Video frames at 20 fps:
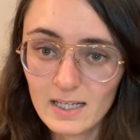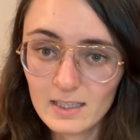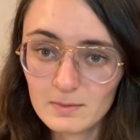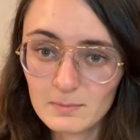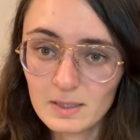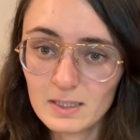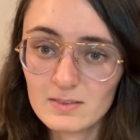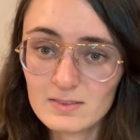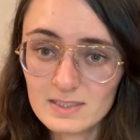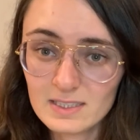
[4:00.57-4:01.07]

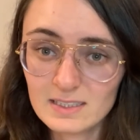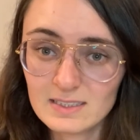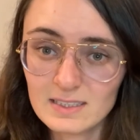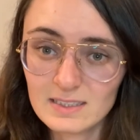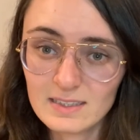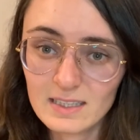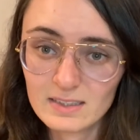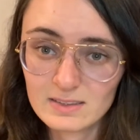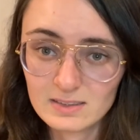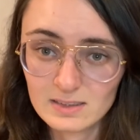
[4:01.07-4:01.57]
amount of
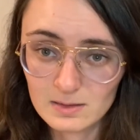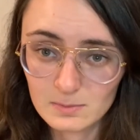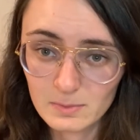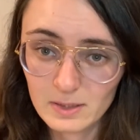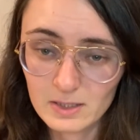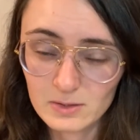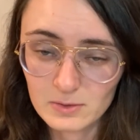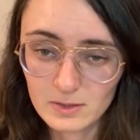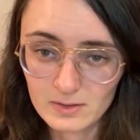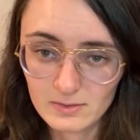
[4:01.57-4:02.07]
60,000 into
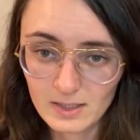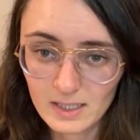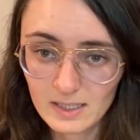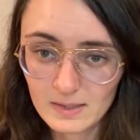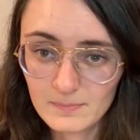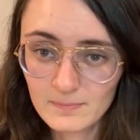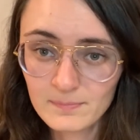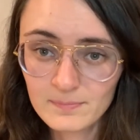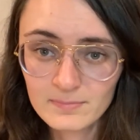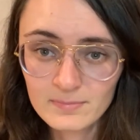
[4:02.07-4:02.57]
Bitcoin,
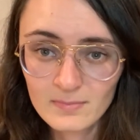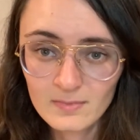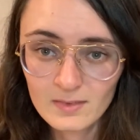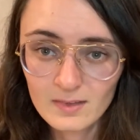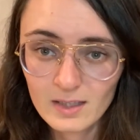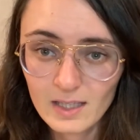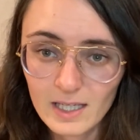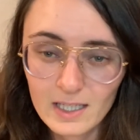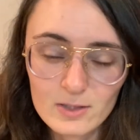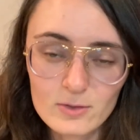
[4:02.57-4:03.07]
right?
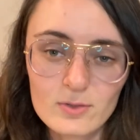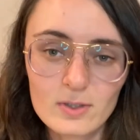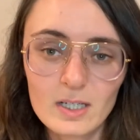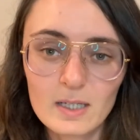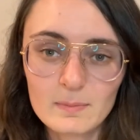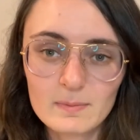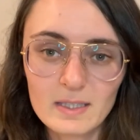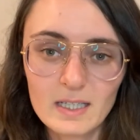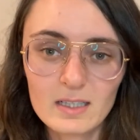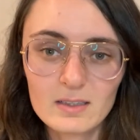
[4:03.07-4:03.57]
It
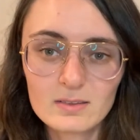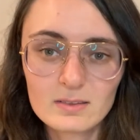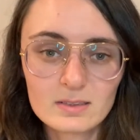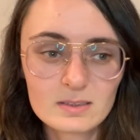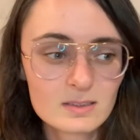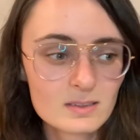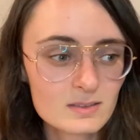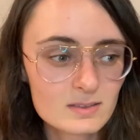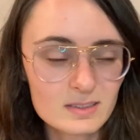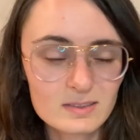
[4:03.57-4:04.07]
dropped down
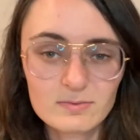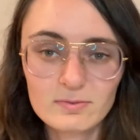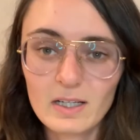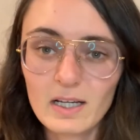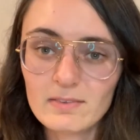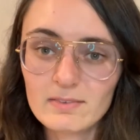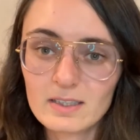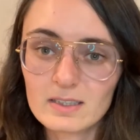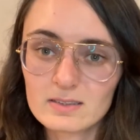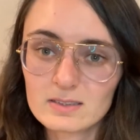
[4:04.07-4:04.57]
to
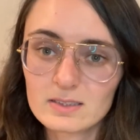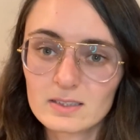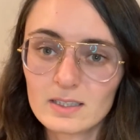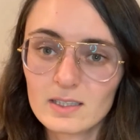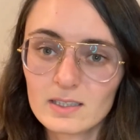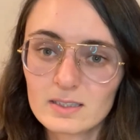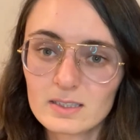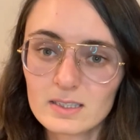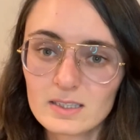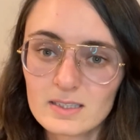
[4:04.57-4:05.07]

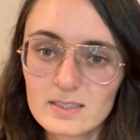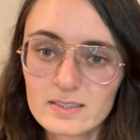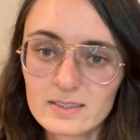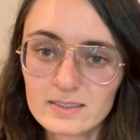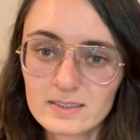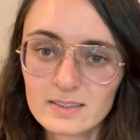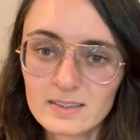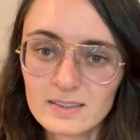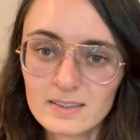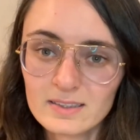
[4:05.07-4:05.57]
$5,000.
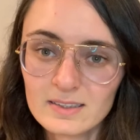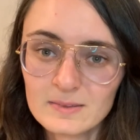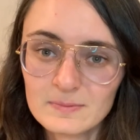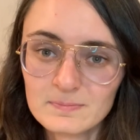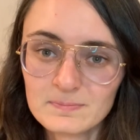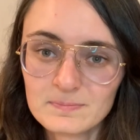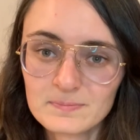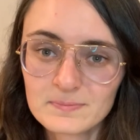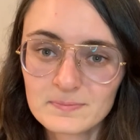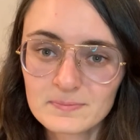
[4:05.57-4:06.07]

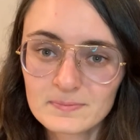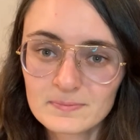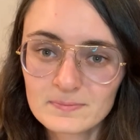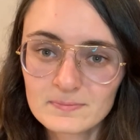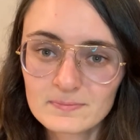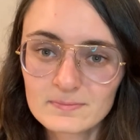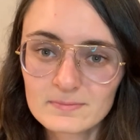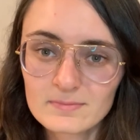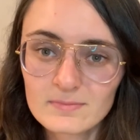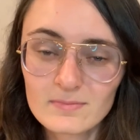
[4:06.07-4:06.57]

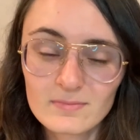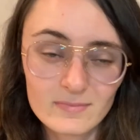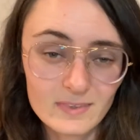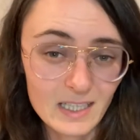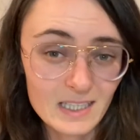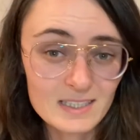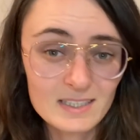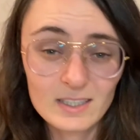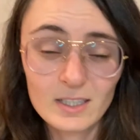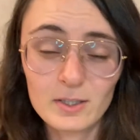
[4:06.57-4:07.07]

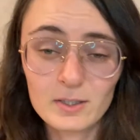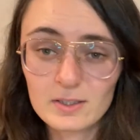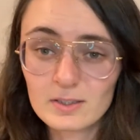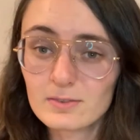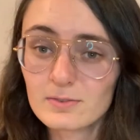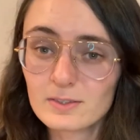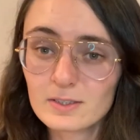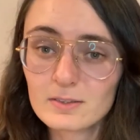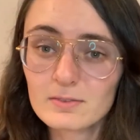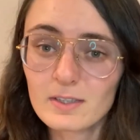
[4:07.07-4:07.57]
That's not going to
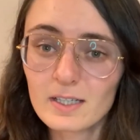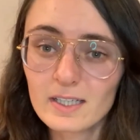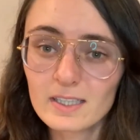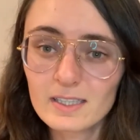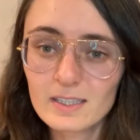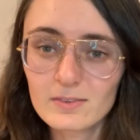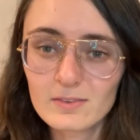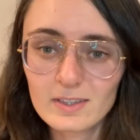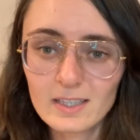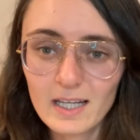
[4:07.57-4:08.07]
feel very
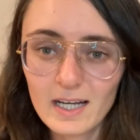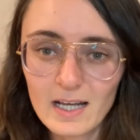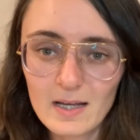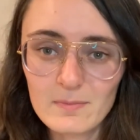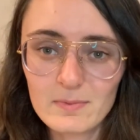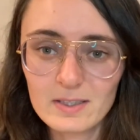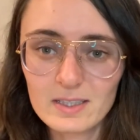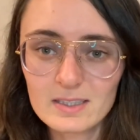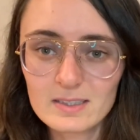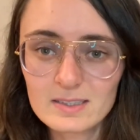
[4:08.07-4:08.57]
good when that
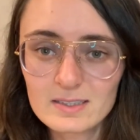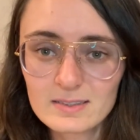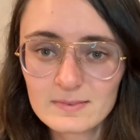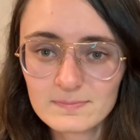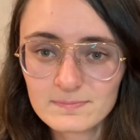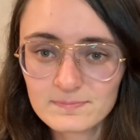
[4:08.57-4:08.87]
happens.